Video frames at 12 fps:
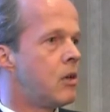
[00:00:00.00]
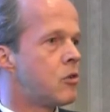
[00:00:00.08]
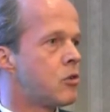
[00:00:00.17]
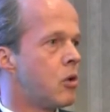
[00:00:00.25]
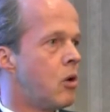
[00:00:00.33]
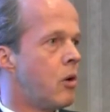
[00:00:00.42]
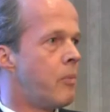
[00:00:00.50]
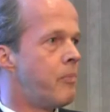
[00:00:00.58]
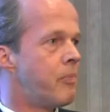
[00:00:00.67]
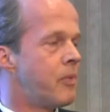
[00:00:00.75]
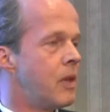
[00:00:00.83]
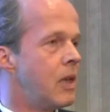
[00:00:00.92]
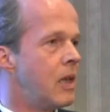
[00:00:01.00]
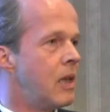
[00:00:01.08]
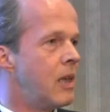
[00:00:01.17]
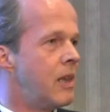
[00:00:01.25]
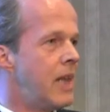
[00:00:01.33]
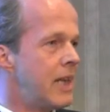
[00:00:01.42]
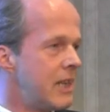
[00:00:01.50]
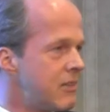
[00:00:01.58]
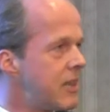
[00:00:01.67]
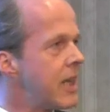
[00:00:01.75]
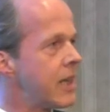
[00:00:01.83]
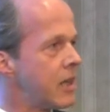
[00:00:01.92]
So that
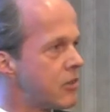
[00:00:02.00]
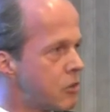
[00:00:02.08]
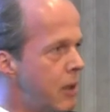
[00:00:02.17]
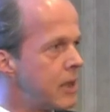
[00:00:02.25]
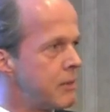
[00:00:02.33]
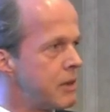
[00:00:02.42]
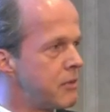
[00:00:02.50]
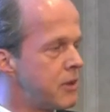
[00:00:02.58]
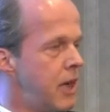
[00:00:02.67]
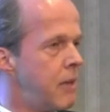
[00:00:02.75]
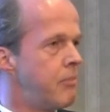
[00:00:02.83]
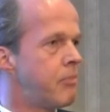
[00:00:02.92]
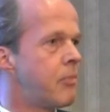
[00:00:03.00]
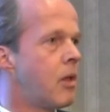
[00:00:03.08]
has taken us quite a bit of time.